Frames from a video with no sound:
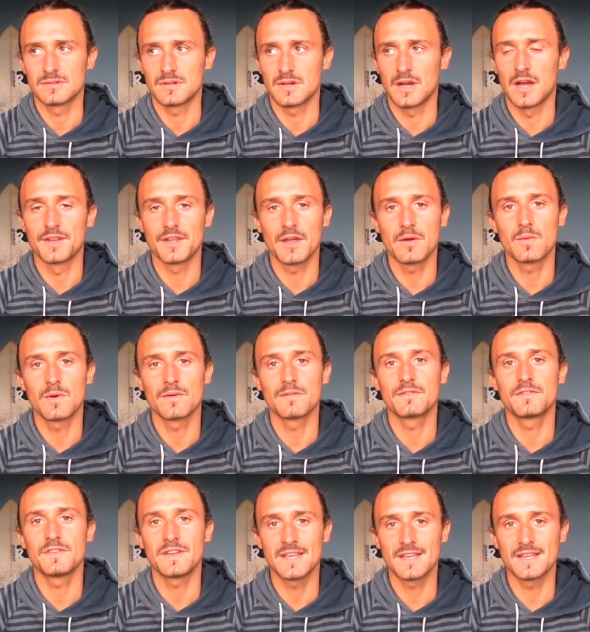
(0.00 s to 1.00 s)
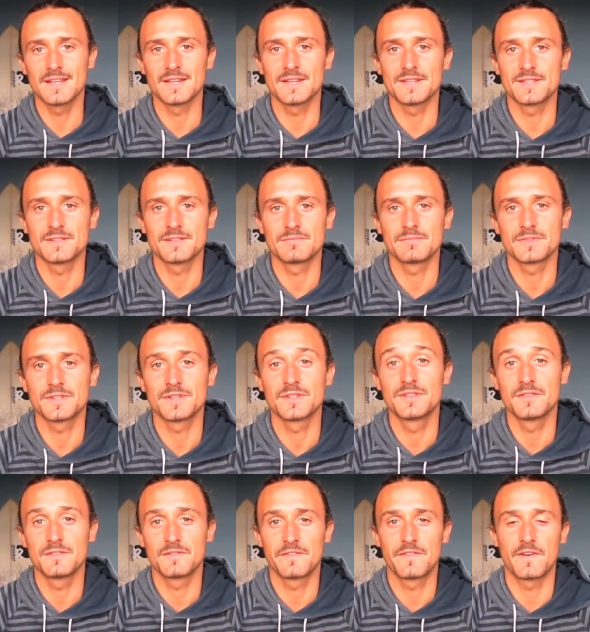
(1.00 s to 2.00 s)
I don't want veganism to
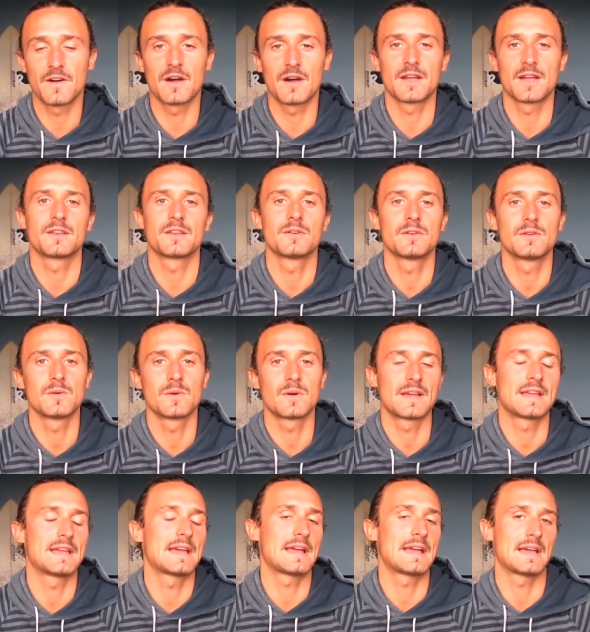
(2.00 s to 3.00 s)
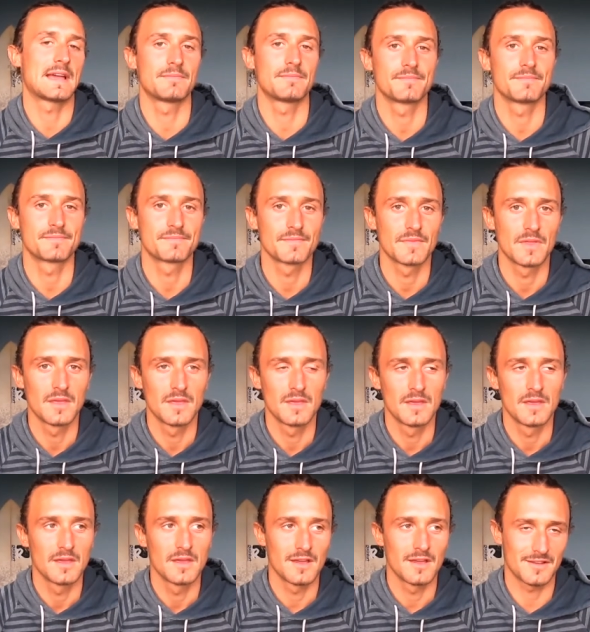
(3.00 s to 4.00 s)
define who I am.
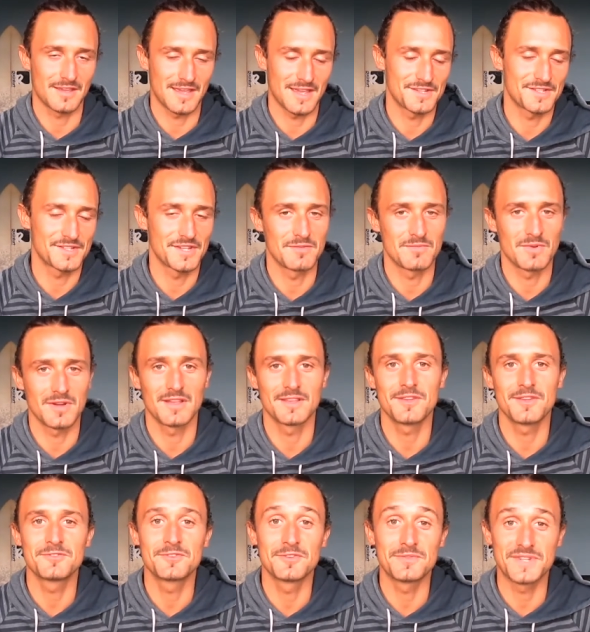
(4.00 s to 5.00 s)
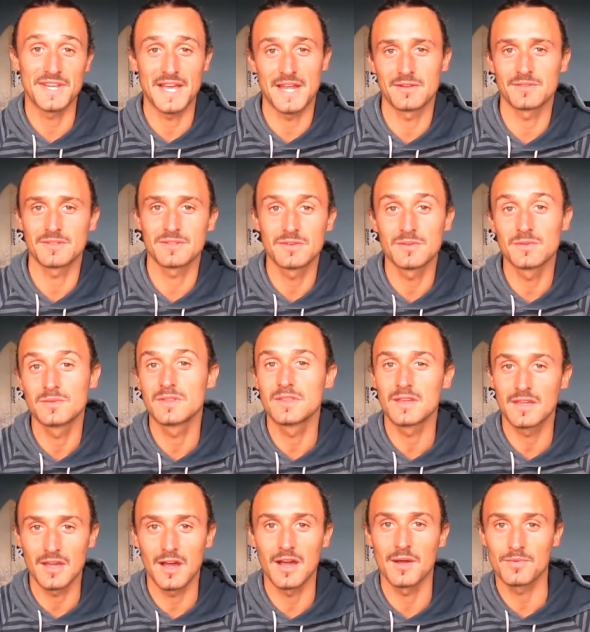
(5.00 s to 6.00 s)
Okay, so my YouTube channel is called The
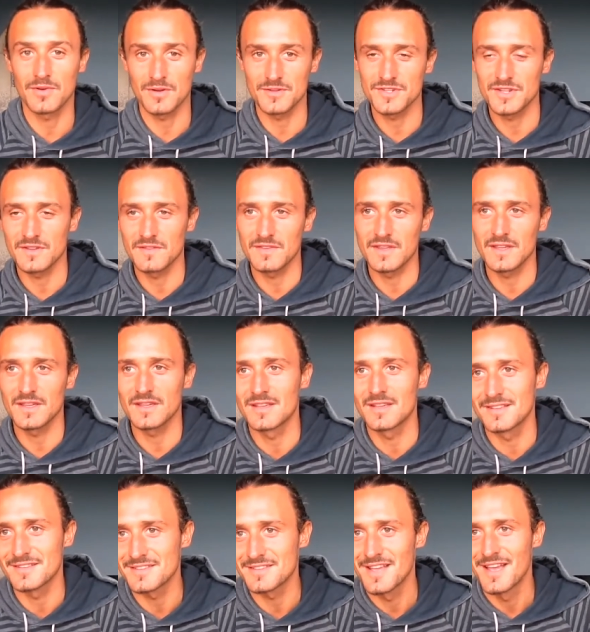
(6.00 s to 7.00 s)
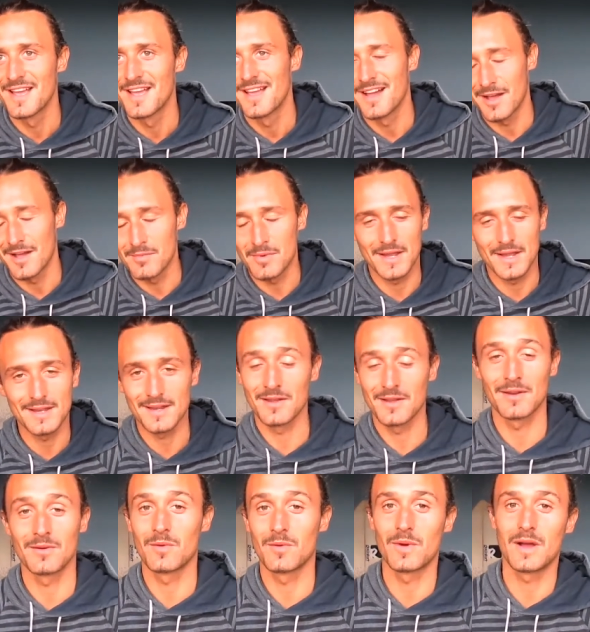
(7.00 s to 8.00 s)
Carb Crunching Vegan. I made it a
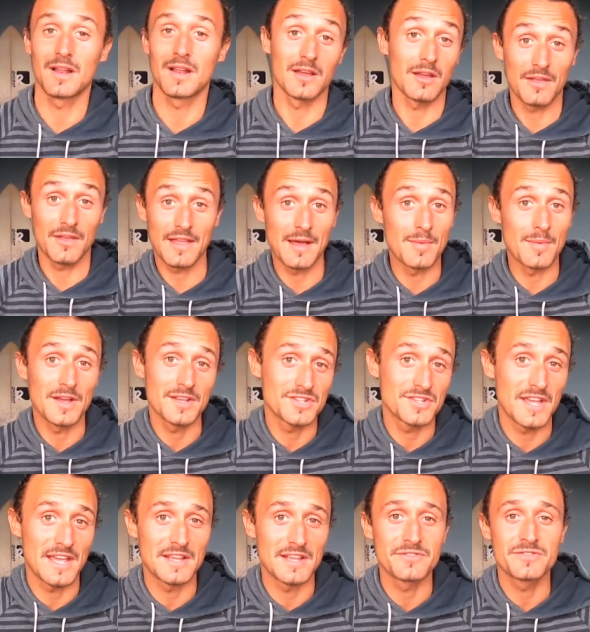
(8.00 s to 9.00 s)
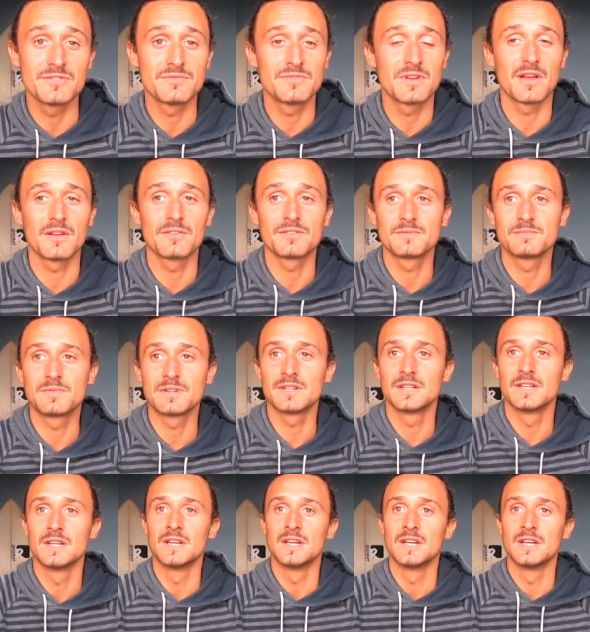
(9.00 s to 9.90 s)
little while ago. That might change, who knows, but